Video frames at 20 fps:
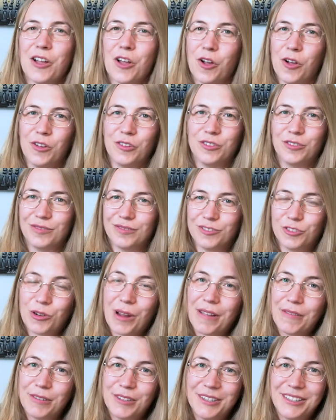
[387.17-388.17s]
on
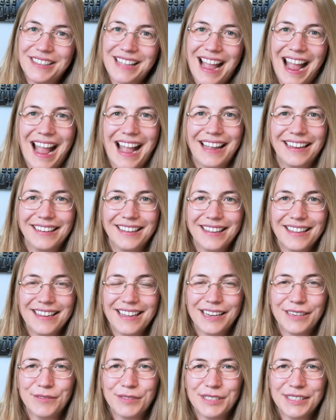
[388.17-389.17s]
travel and
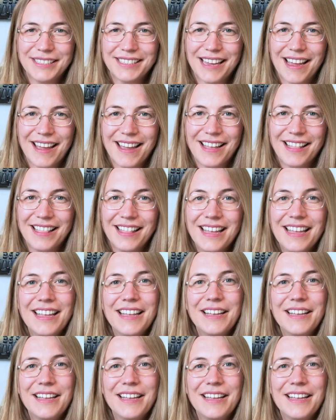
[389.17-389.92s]
lifestyle.